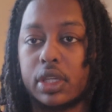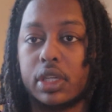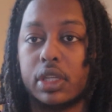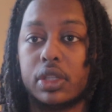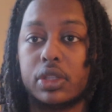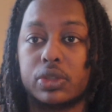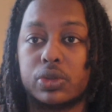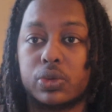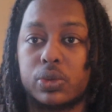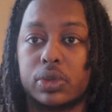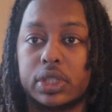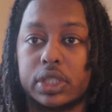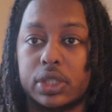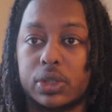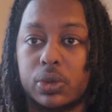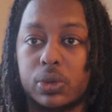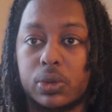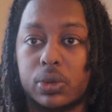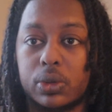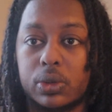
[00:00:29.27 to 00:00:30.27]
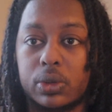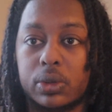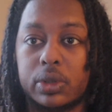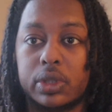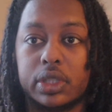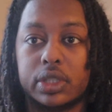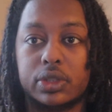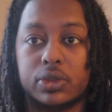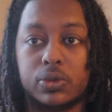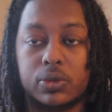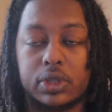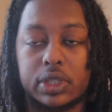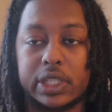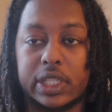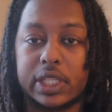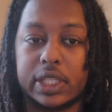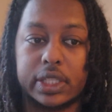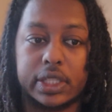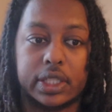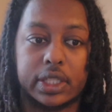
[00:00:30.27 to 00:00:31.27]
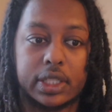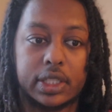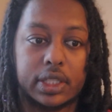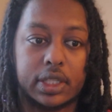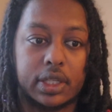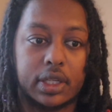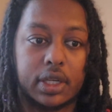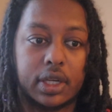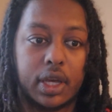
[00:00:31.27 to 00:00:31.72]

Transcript: It looks really cool. It's really clean.